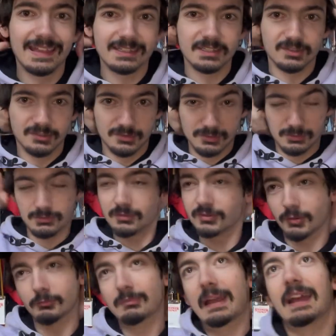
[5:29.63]
doesn't look so
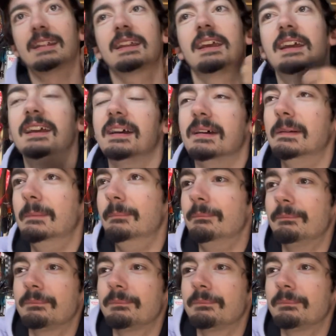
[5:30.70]
bad. Um,